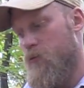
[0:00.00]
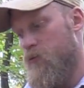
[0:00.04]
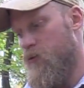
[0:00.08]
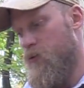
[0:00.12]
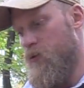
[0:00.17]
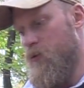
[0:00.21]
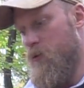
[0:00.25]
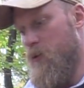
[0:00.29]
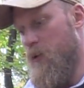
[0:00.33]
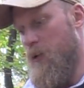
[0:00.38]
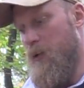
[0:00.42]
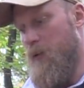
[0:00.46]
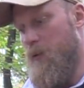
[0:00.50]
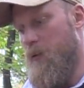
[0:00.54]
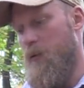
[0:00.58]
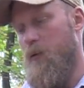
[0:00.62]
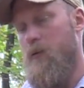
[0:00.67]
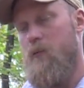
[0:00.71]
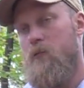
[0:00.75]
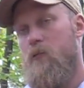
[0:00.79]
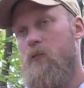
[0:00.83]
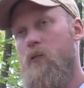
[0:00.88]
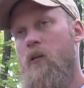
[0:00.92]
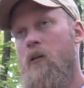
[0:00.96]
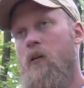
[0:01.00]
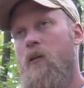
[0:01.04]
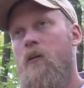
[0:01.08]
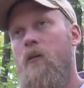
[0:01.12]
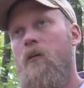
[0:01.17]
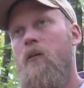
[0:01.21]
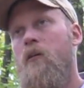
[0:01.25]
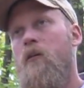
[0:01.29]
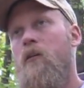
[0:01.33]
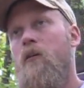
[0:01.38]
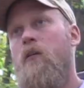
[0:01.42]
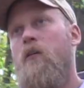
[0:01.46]
just like this.
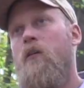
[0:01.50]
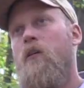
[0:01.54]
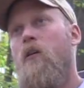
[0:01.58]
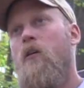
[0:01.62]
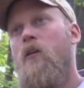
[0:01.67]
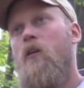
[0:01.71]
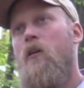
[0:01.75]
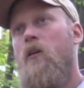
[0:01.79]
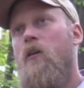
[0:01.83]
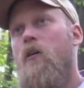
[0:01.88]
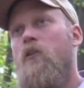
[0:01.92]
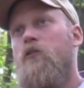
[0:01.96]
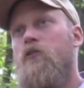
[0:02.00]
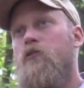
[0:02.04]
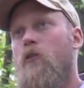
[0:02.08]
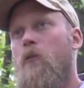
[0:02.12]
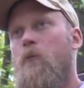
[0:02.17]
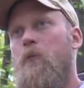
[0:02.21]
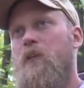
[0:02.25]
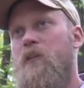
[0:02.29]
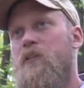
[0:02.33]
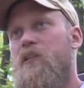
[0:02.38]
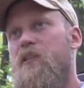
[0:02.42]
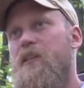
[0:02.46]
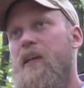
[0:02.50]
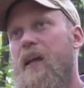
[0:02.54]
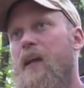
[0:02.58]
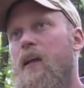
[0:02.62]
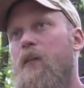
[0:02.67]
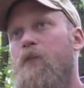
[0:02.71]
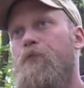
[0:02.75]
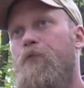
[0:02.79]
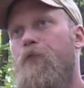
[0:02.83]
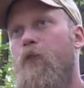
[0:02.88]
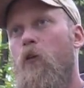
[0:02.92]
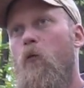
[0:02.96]
So I'm gonna
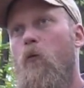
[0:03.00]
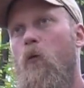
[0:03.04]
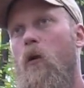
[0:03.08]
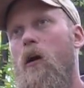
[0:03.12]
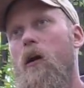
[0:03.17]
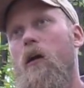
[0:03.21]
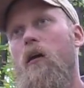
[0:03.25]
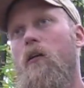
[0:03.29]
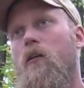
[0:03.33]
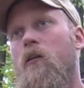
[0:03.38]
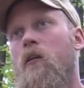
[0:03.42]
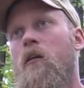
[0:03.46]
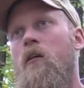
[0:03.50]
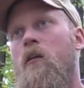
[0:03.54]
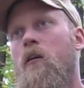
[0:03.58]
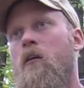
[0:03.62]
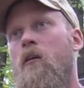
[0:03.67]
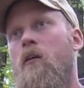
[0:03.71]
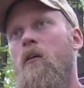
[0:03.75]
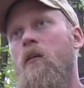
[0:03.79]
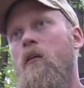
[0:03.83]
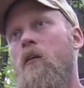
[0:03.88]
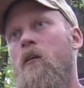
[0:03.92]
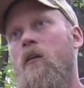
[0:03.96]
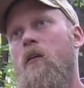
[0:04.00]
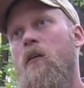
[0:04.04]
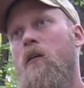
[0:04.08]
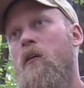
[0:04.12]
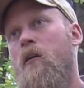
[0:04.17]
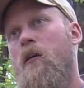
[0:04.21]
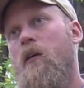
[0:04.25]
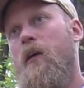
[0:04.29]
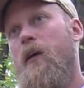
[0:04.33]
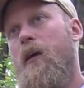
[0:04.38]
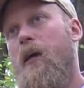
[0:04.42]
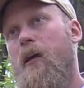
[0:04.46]
stand for a while
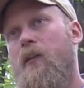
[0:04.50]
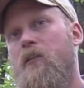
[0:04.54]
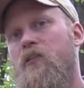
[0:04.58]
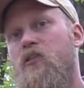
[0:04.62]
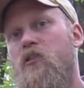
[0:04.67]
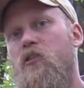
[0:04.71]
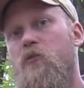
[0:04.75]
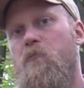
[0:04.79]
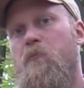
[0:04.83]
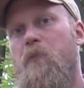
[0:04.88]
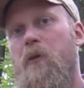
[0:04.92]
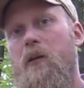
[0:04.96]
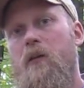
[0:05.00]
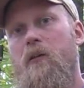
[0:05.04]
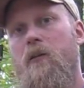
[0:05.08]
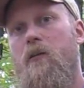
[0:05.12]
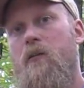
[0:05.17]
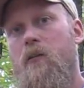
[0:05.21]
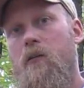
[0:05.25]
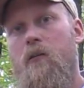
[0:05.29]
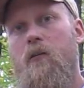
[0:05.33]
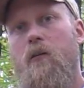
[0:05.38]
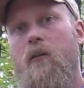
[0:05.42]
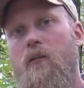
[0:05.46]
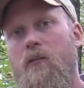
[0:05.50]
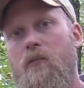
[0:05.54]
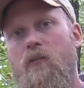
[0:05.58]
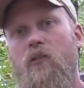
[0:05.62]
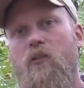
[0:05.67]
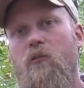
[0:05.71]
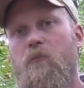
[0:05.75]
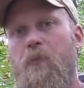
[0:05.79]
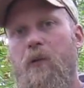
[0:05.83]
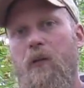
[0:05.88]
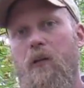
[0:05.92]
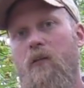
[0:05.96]
and spin and
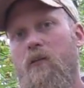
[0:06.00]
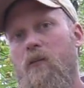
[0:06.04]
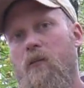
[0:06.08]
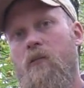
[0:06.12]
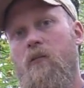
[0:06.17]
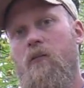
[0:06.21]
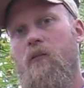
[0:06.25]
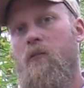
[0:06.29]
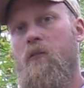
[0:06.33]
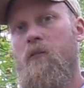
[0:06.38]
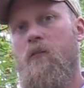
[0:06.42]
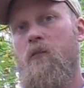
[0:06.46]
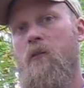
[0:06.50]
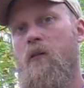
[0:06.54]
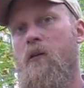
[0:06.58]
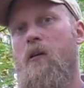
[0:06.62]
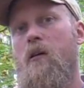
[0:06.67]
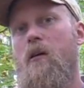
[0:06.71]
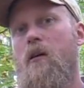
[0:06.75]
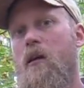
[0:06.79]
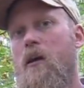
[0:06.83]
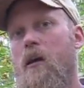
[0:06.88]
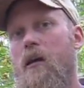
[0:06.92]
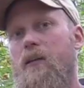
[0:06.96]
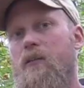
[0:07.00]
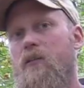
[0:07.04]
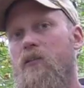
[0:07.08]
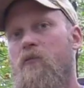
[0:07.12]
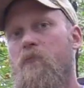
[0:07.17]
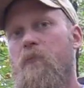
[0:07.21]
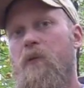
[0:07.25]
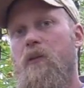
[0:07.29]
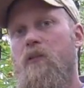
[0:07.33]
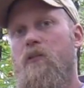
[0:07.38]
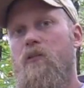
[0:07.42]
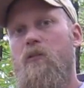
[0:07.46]
spin and
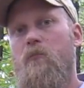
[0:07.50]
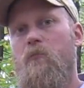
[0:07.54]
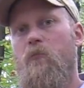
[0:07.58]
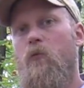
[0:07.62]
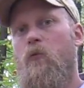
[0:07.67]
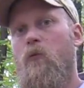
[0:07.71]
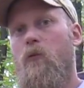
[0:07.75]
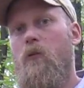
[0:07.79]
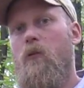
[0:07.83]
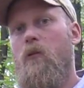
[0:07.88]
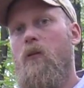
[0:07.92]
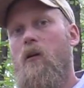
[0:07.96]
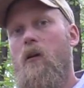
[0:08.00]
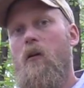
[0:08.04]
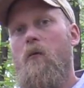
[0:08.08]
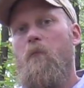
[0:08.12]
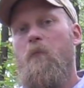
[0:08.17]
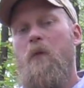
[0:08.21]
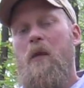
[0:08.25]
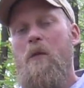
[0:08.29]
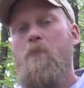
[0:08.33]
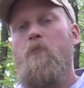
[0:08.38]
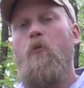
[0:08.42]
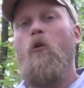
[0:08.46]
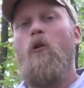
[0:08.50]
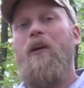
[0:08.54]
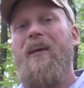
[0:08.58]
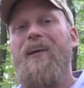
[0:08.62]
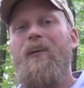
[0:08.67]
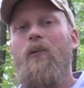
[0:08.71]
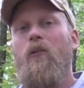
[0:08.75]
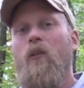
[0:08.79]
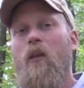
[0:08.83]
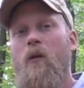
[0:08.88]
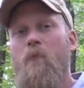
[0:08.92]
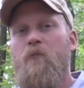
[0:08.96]
spin some more. People
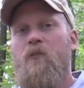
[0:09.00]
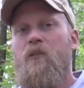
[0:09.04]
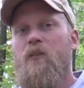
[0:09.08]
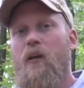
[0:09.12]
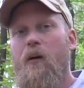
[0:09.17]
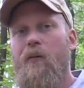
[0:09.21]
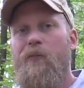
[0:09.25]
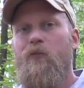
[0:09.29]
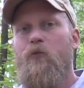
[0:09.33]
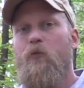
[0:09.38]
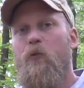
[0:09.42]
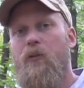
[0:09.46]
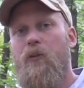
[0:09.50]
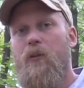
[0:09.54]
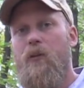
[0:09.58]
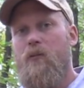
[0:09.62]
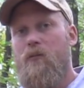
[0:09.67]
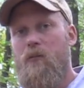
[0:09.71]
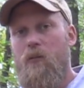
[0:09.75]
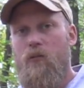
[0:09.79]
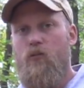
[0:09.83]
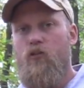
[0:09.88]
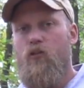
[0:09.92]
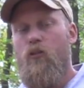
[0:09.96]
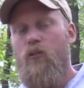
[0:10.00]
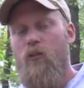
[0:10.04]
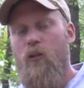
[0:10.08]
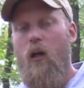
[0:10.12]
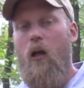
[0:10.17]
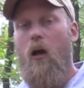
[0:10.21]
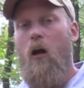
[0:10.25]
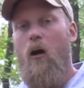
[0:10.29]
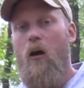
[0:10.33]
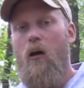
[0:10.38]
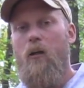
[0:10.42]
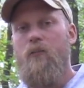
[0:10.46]
kill themselves with this. It's just a
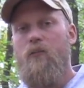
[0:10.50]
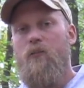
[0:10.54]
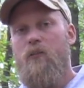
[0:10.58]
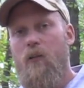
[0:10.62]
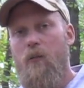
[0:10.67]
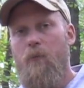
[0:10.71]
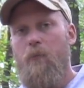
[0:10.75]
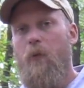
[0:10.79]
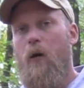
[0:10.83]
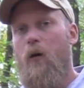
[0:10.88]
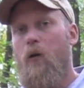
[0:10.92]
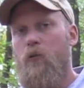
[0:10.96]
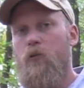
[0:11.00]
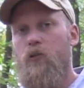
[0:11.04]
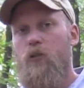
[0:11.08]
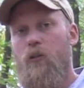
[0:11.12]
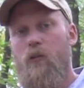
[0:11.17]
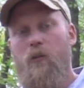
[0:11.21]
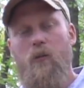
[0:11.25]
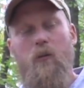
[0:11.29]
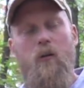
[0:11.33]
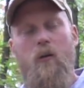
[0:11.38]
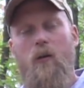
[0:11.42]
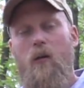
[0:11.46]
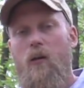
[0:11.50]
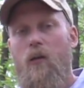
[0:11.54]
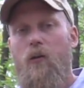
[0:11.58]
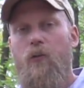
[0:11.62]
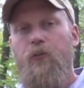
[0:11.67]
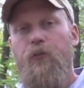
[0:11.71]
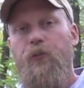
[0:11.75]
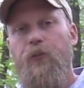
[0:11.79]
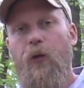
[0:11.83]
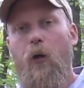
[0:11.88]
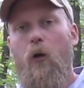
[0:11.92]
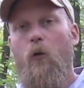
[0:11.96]
constant motion.
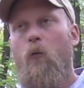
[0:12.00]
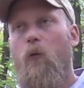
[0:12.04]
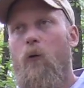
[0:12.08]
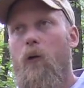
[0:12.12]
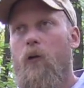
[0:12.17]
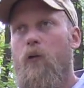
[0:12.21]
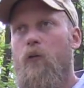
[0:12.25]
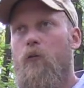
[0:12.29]
Don't wear